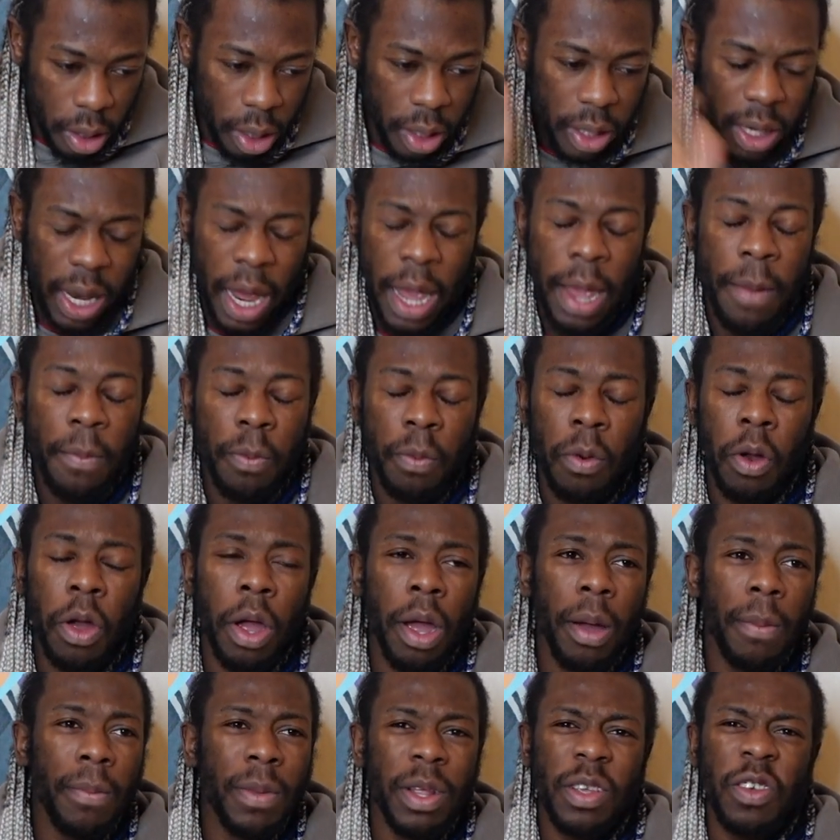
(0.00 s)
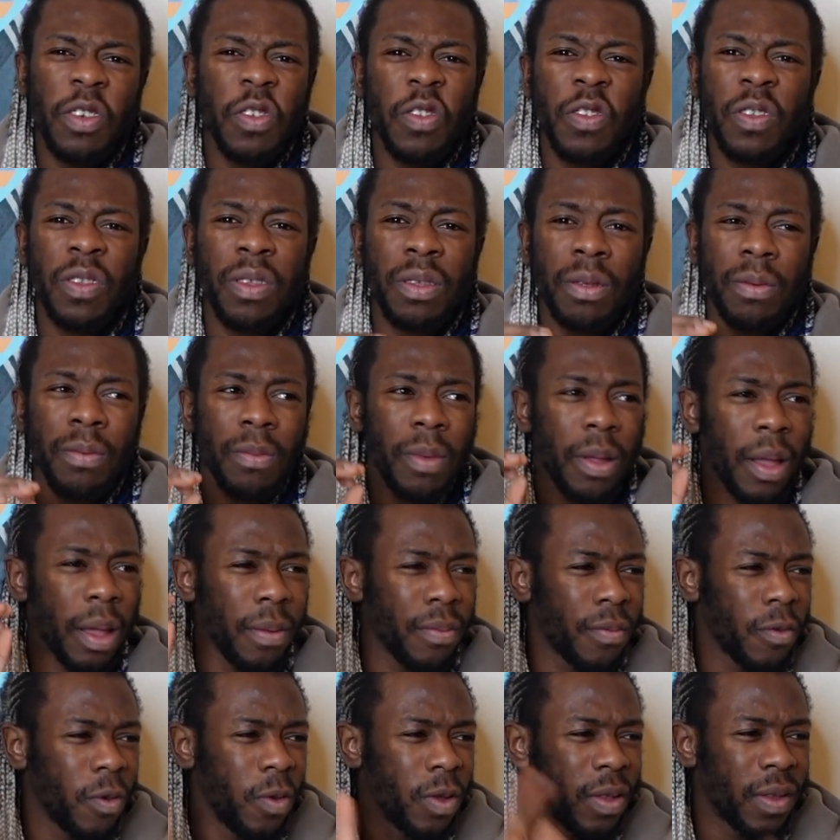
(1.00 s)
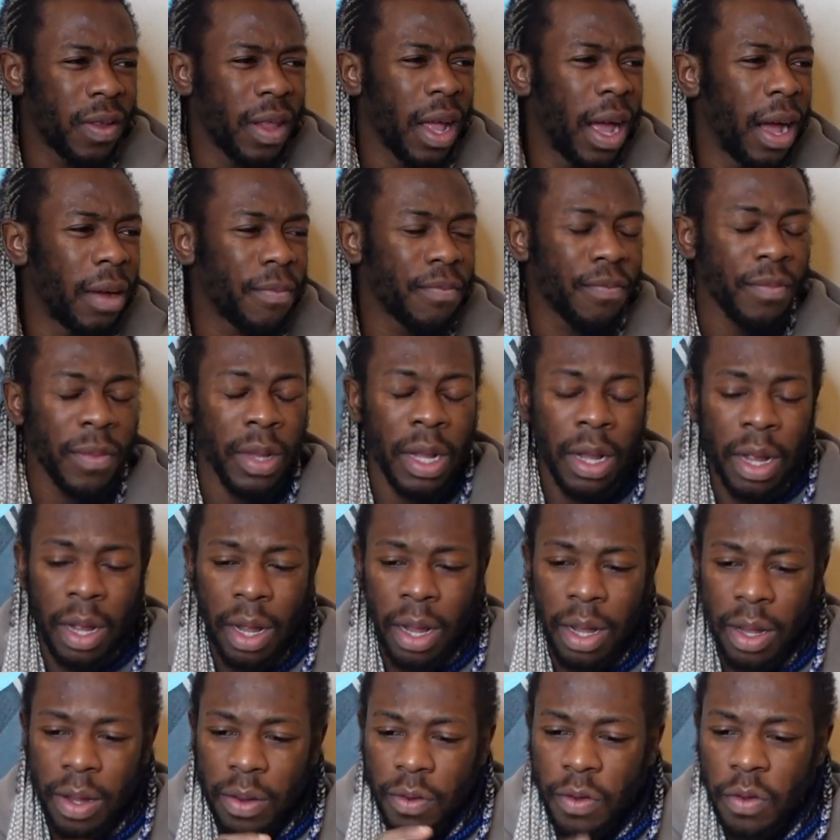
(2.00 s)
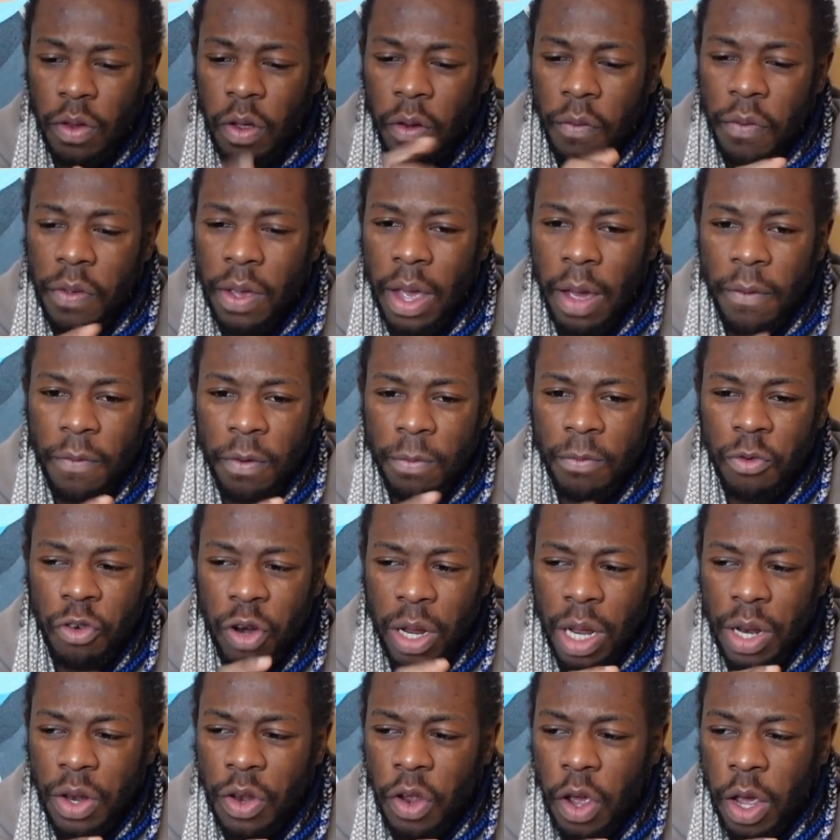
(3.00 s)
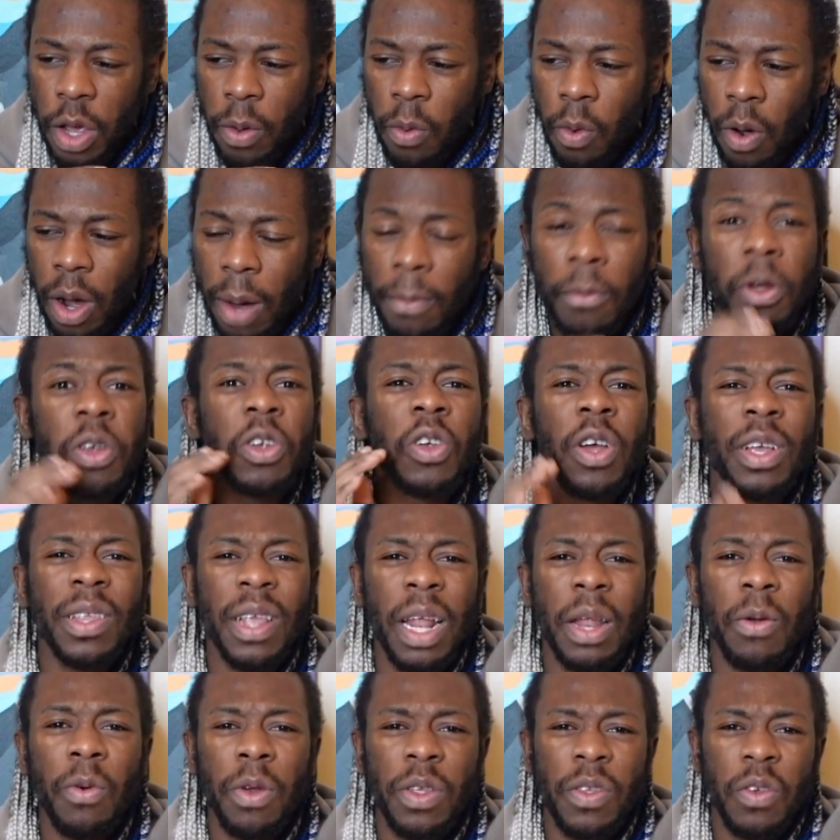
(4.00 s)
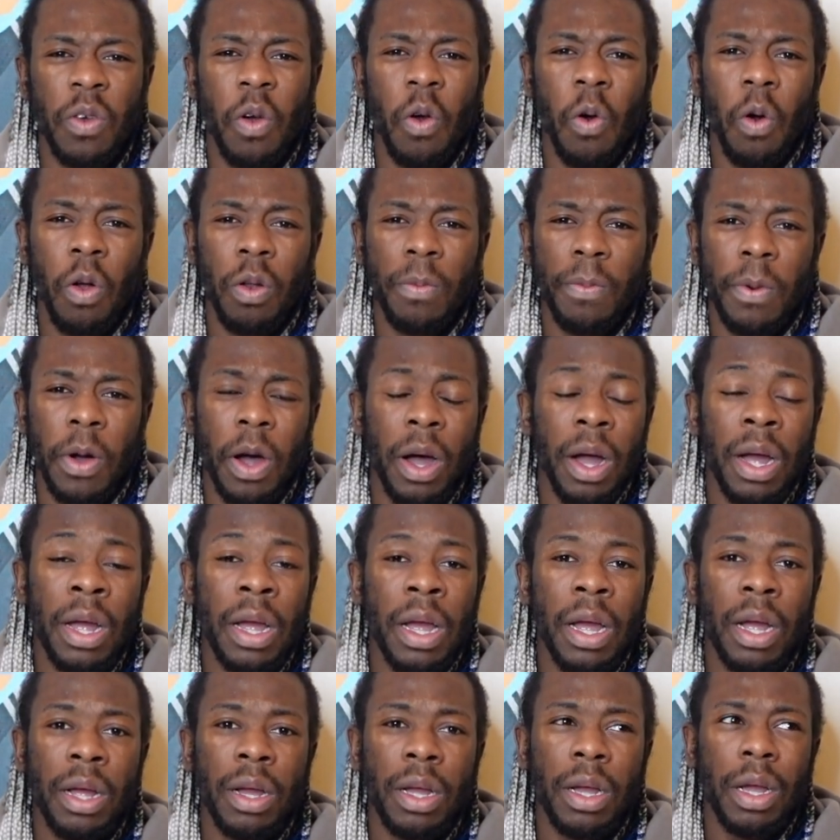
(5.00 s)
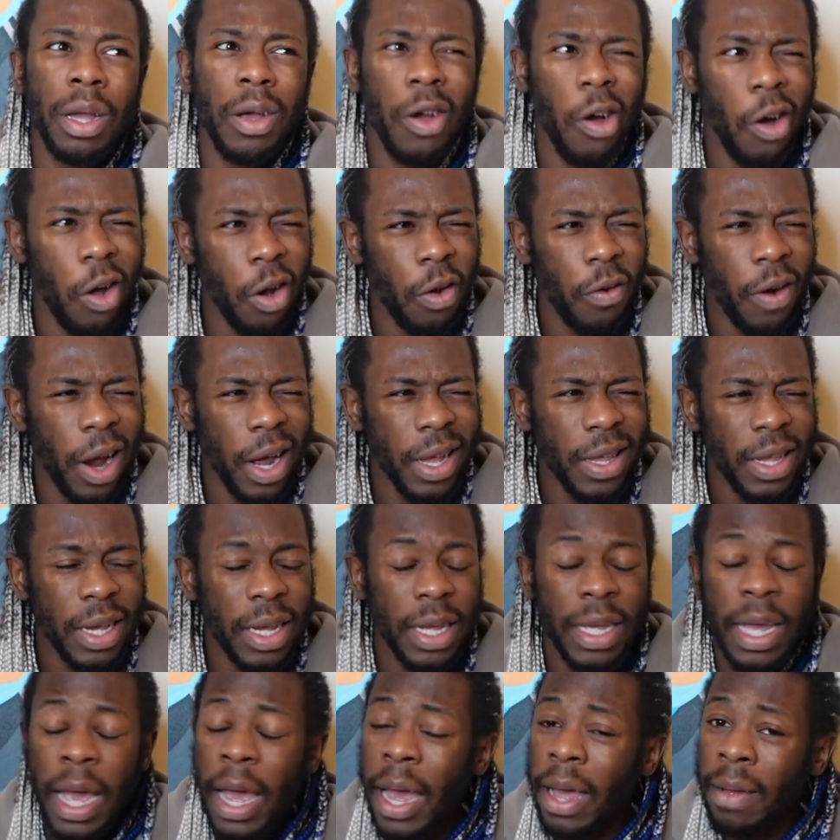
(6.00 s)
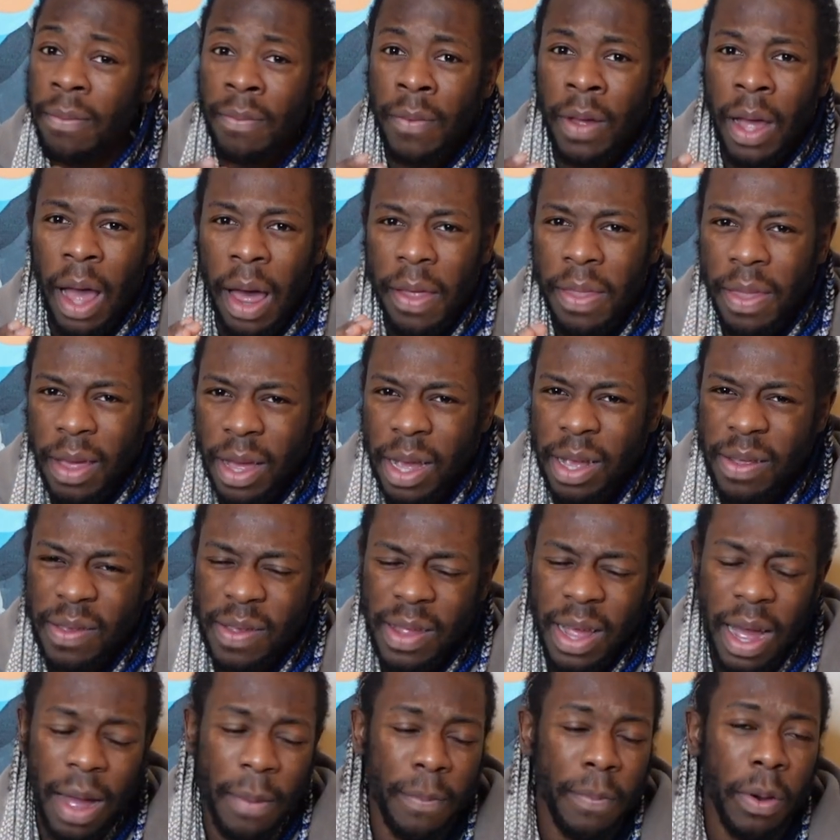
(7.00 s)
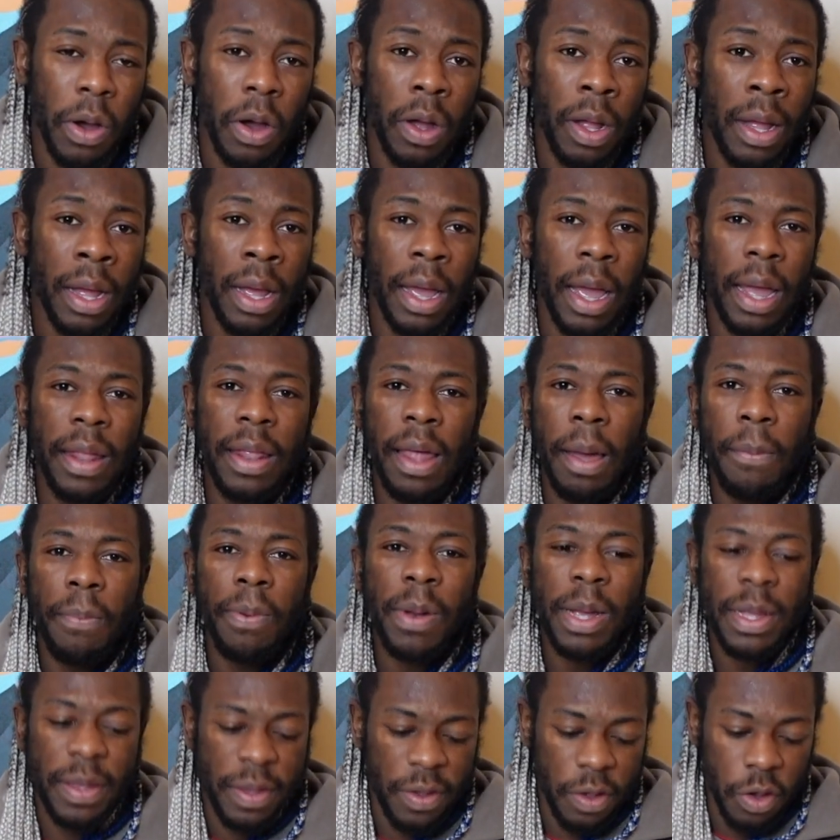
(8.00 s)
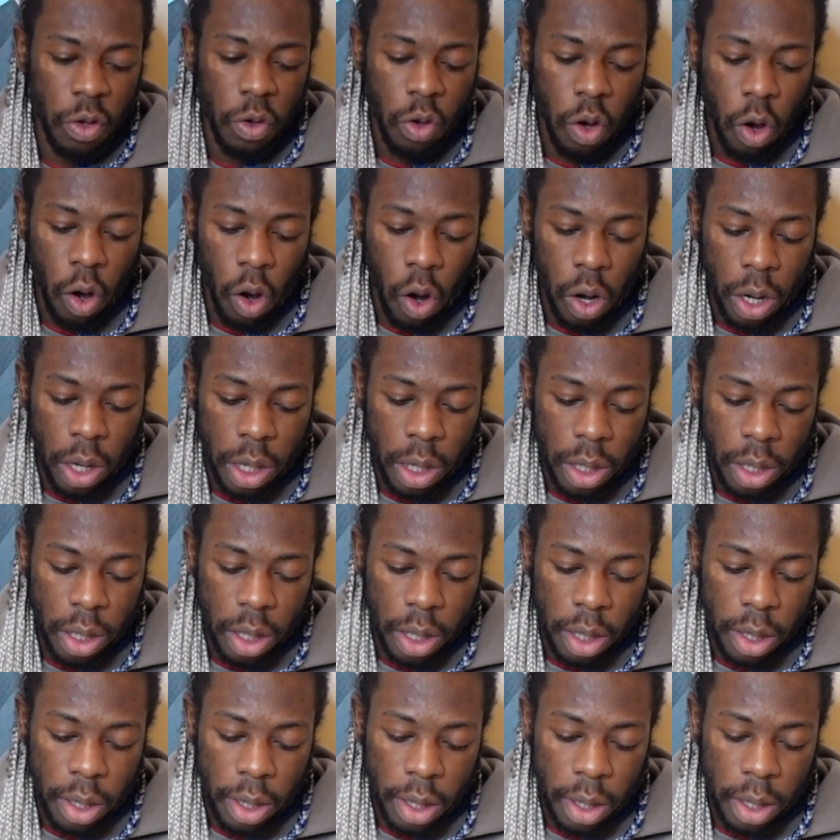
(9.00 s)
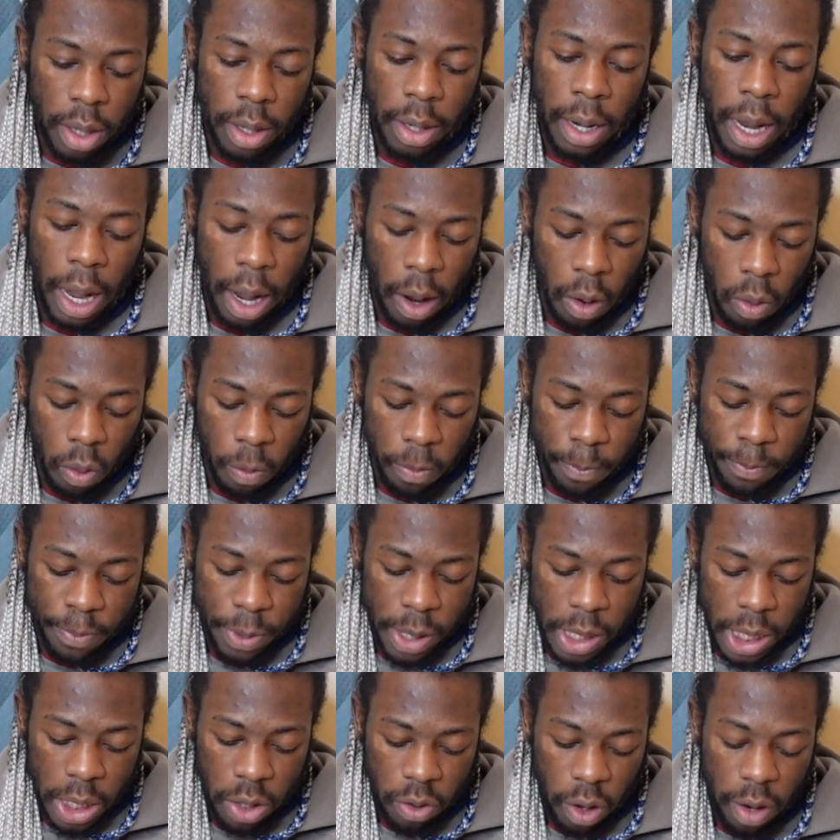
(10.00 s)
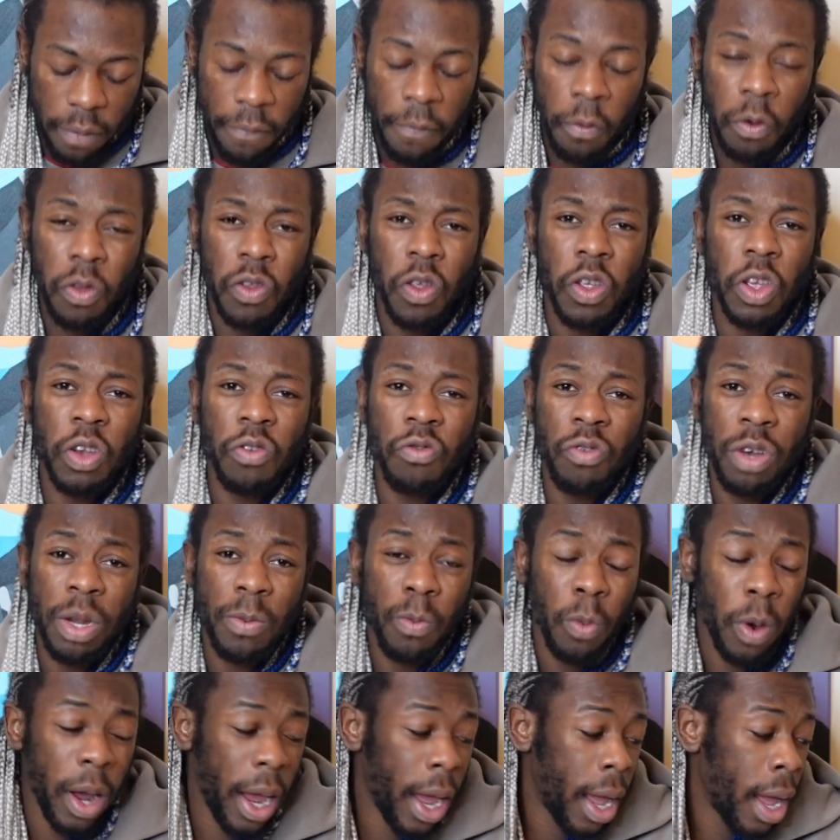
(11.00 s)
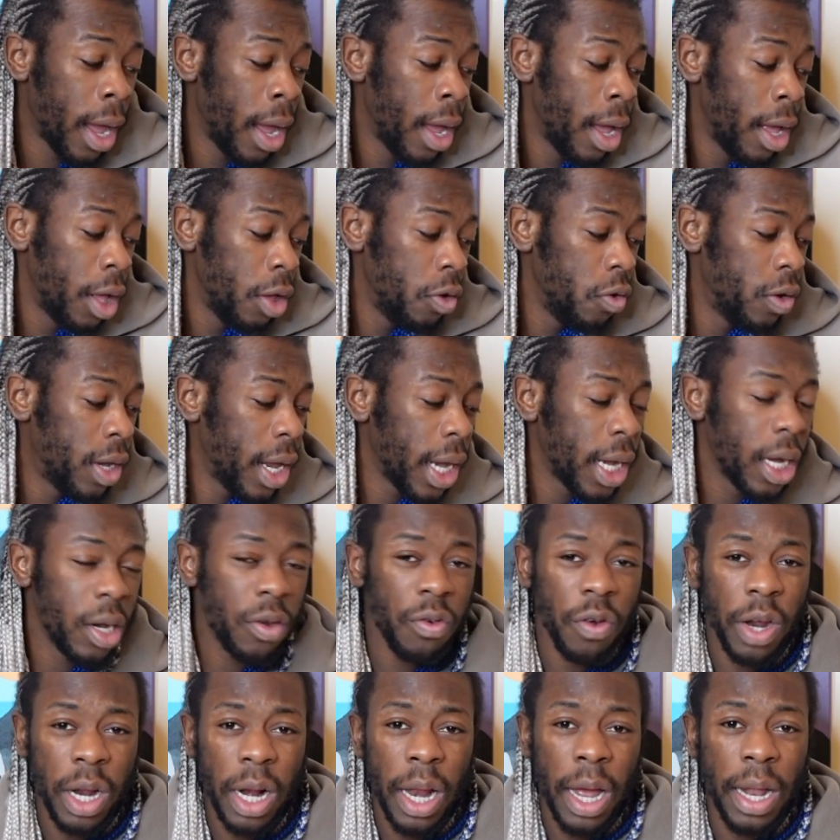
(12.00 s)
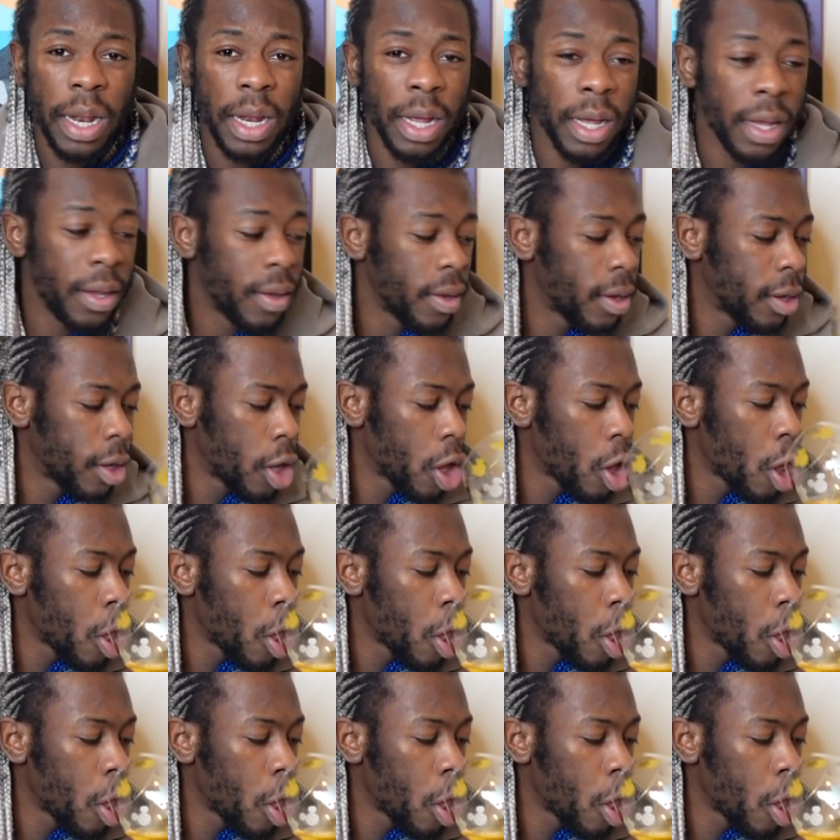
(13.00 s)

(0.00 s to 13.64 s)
tapeworm. They're just, what's that stuff you get from drinking dirty water? I'm not sure exactly what it's called, but cholera is it? Yeah, I think it's that. But in them places, you can't now be trying to focus on your dream where you take a drink like this